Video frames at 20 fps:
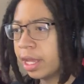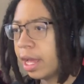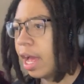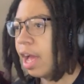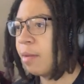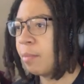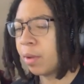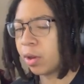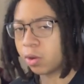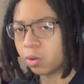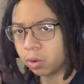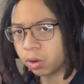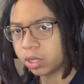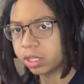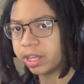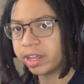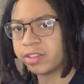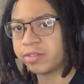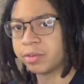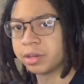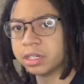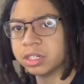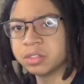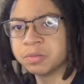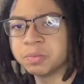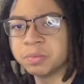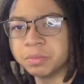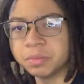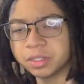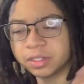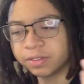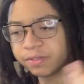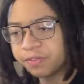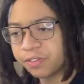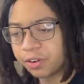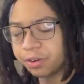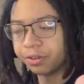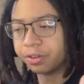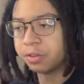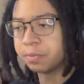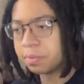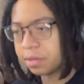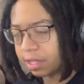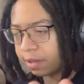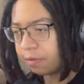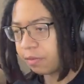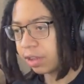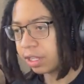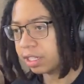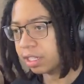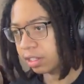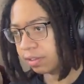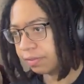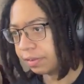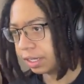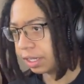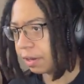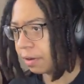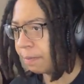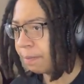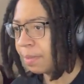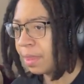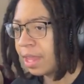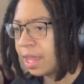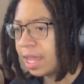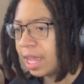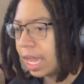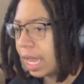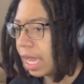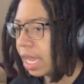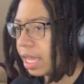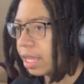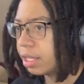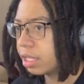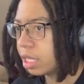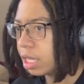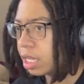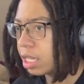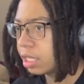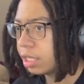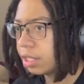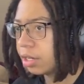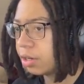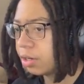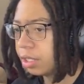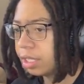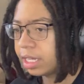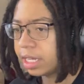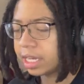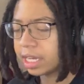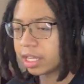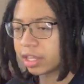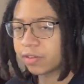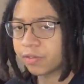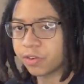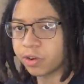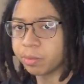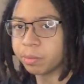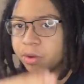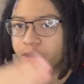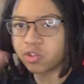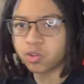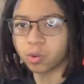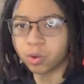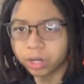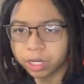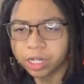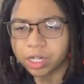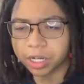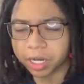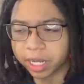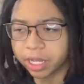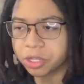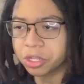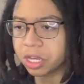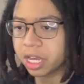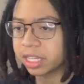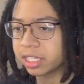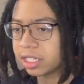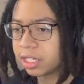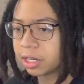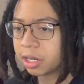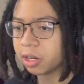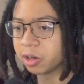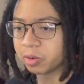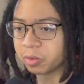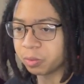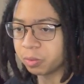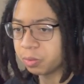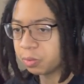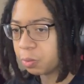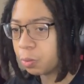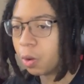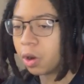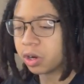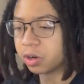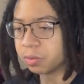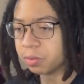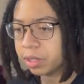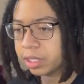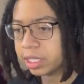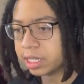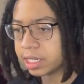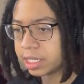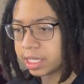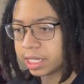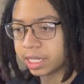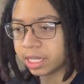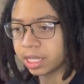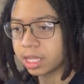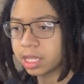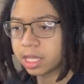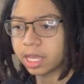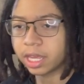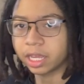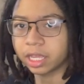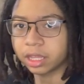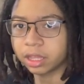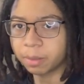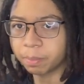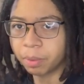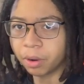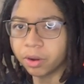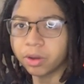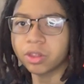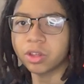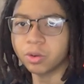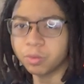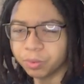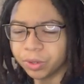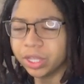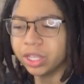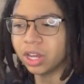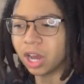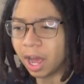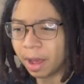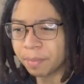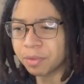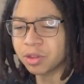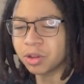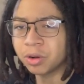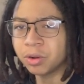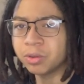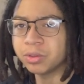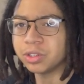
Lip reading: I have my core class right here for specifically this video. It literally is for majority of your headshots, you're going to want to run these things. Like, the perks are really optional.